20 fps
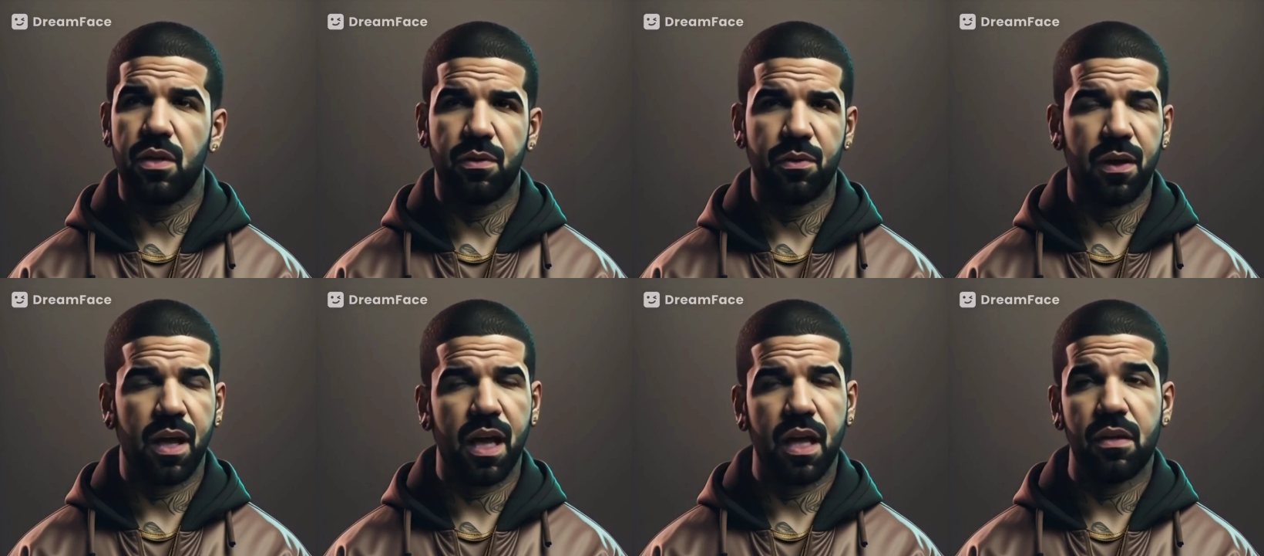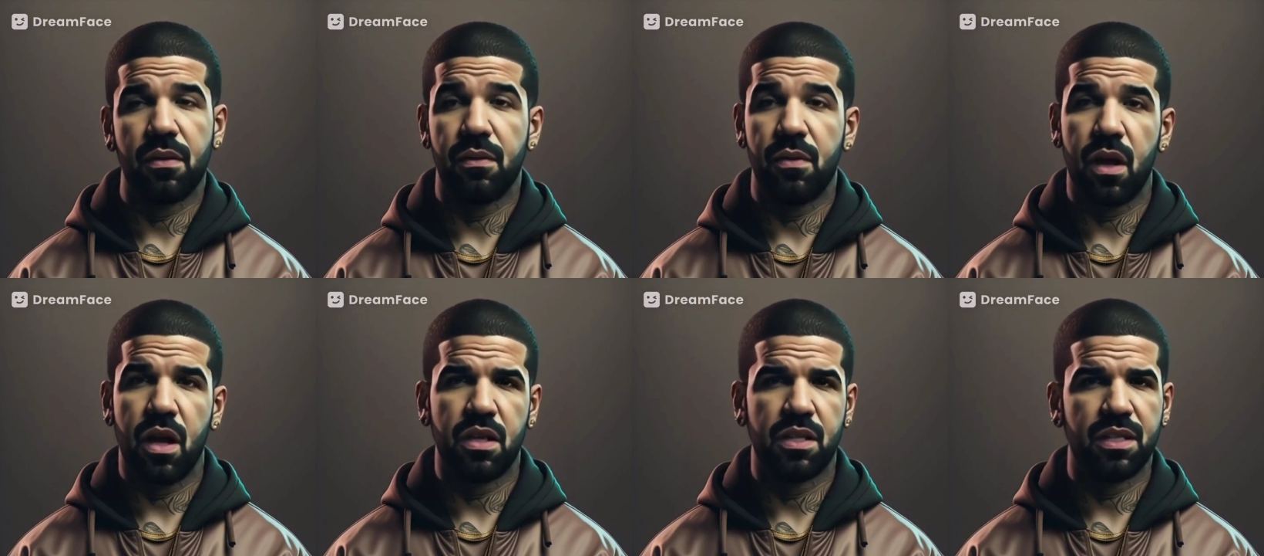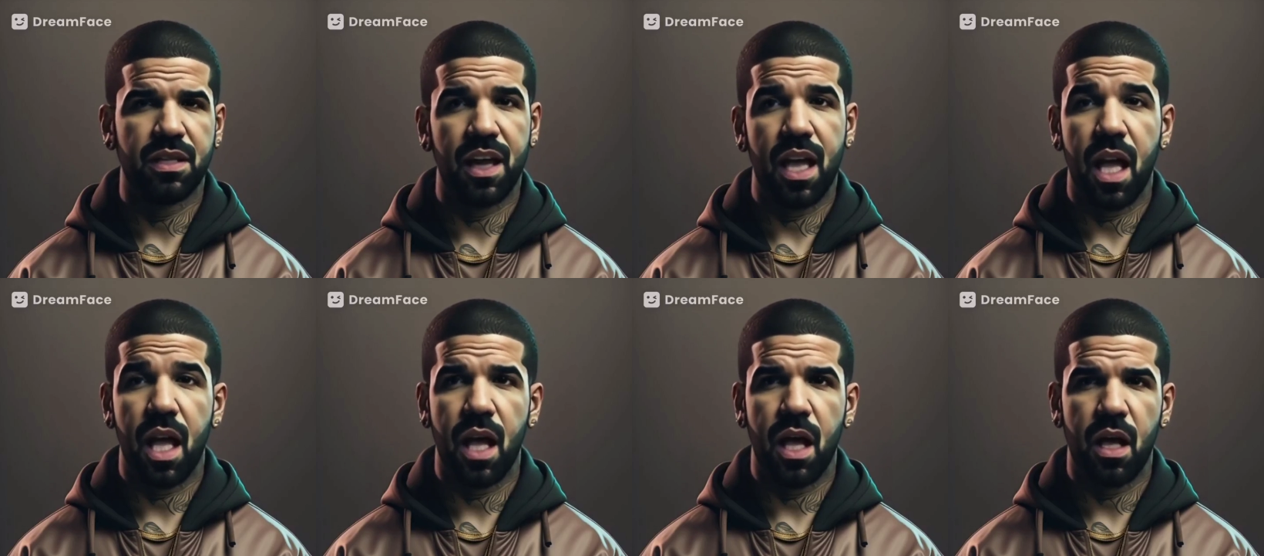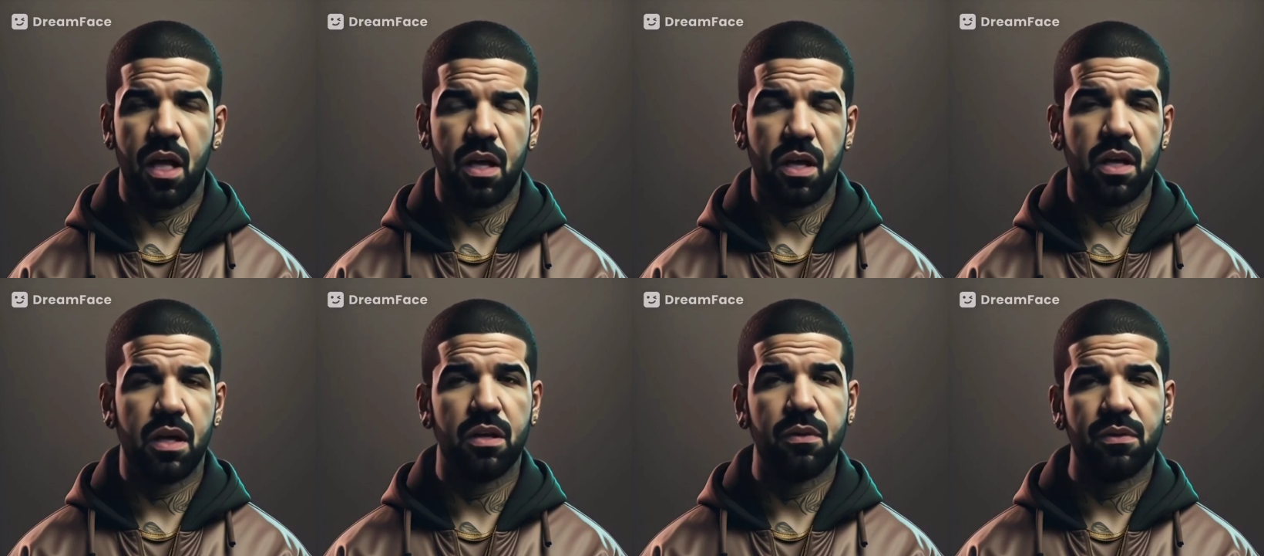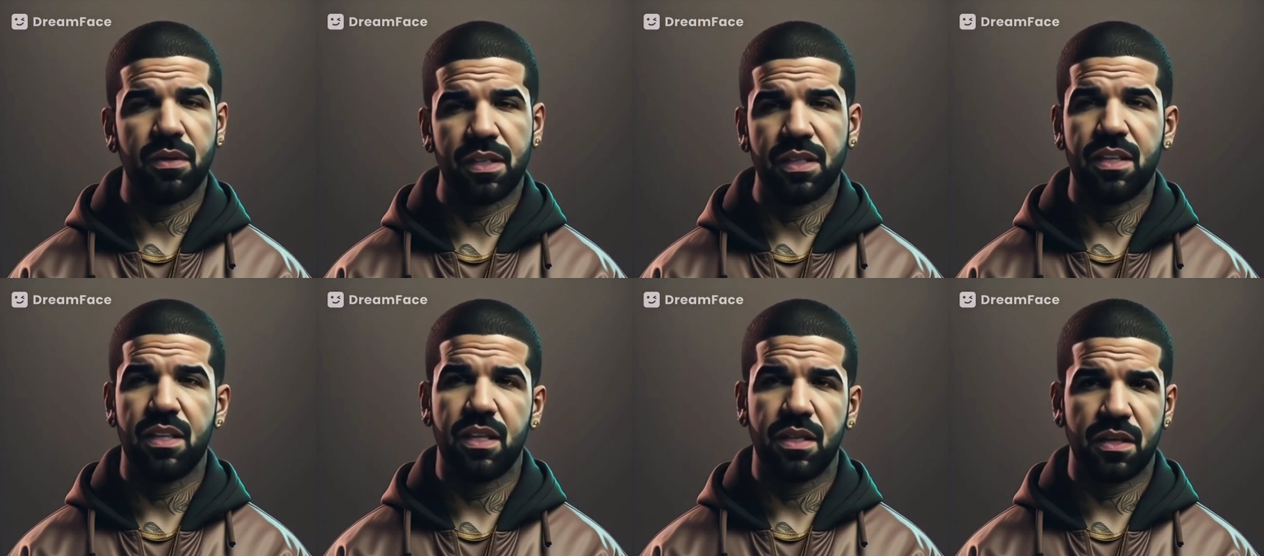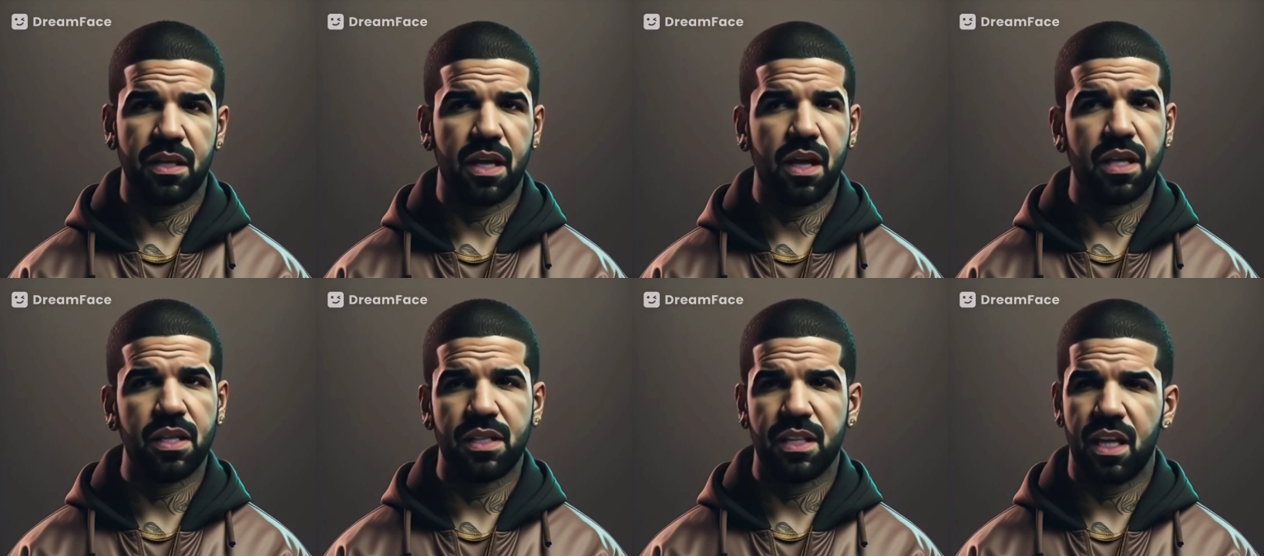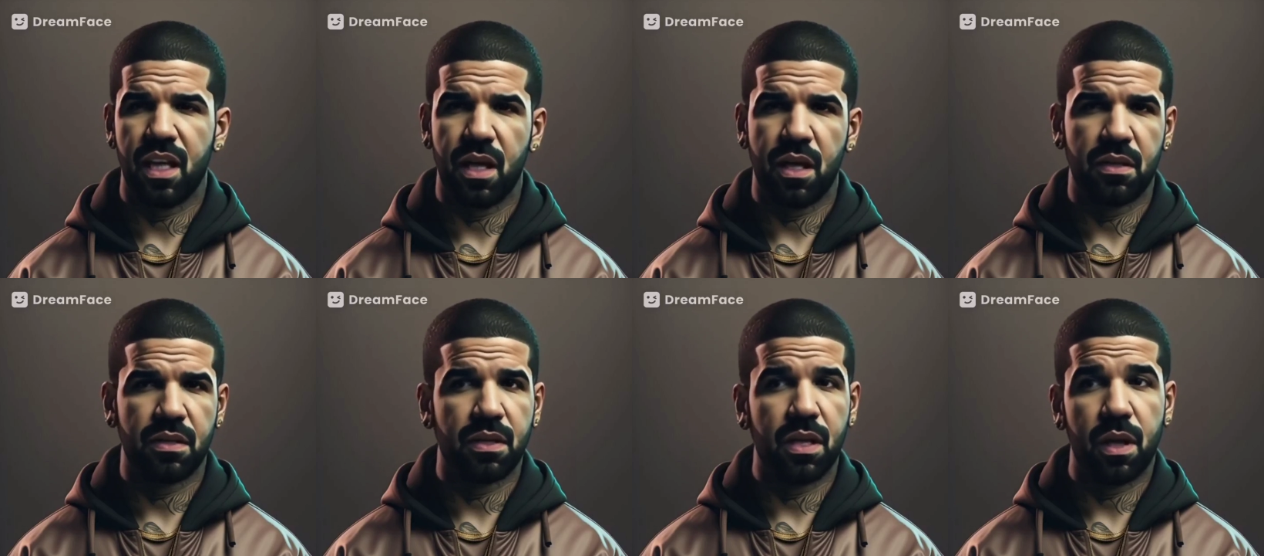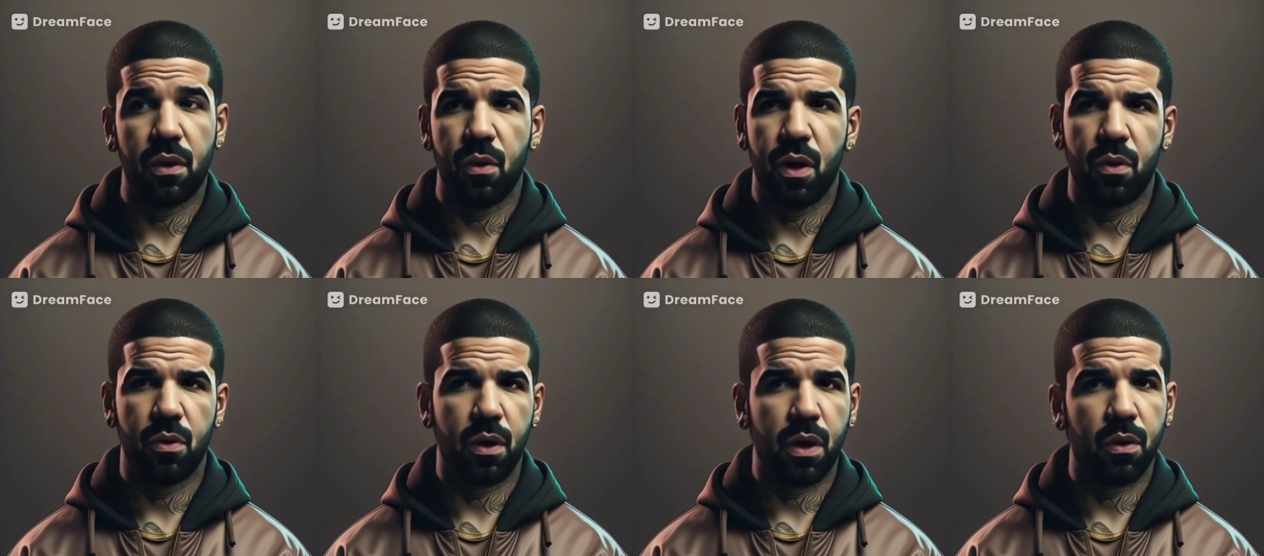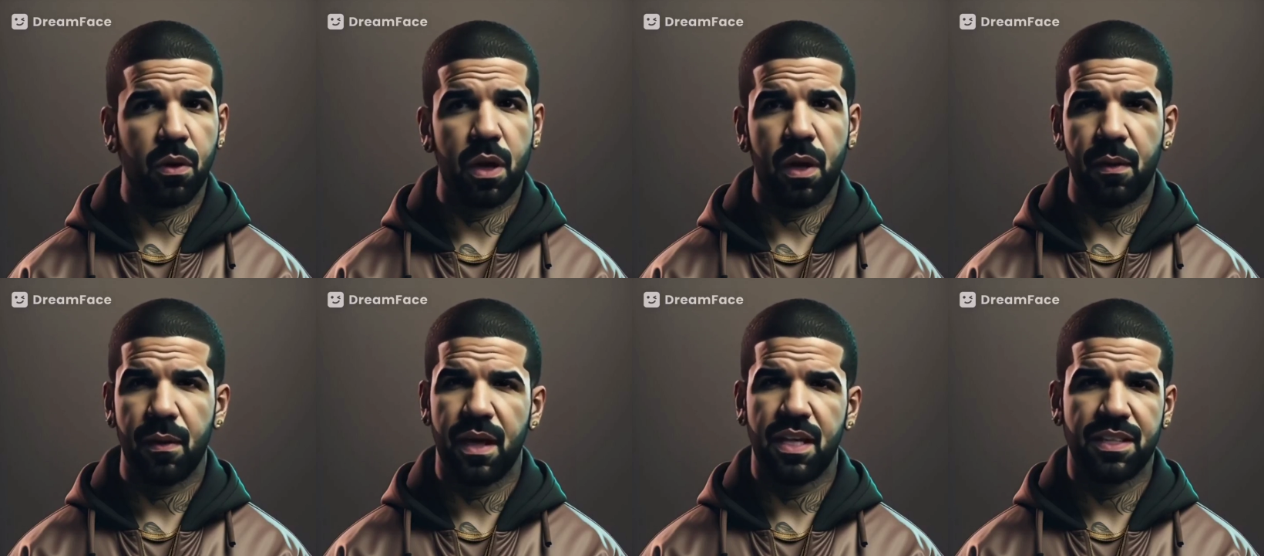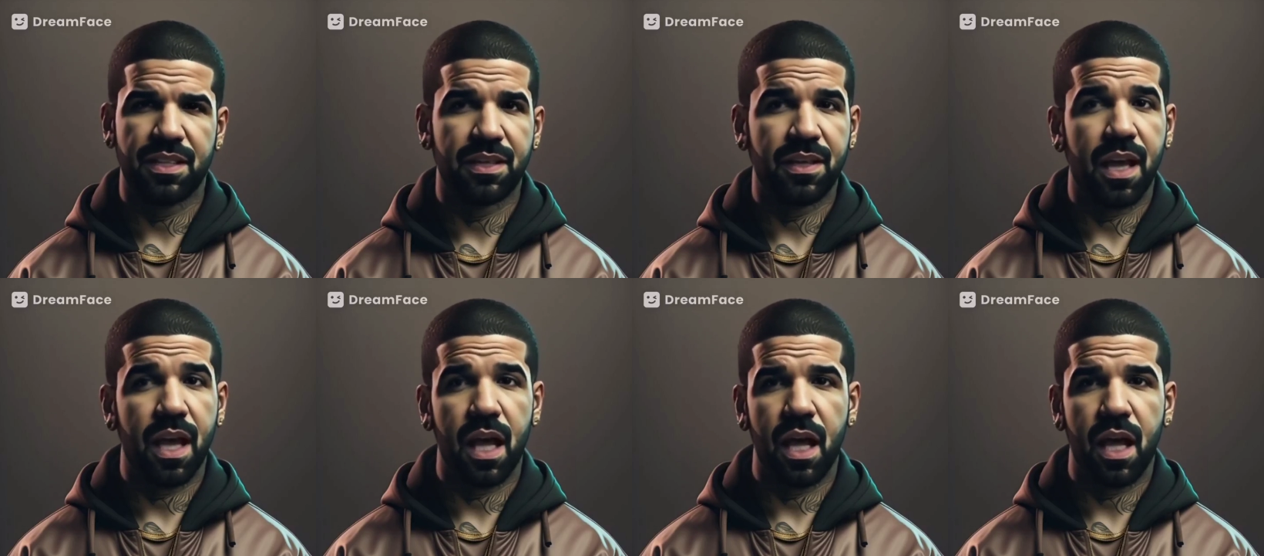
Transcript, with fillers: is known for his versatility, blending various musical styles,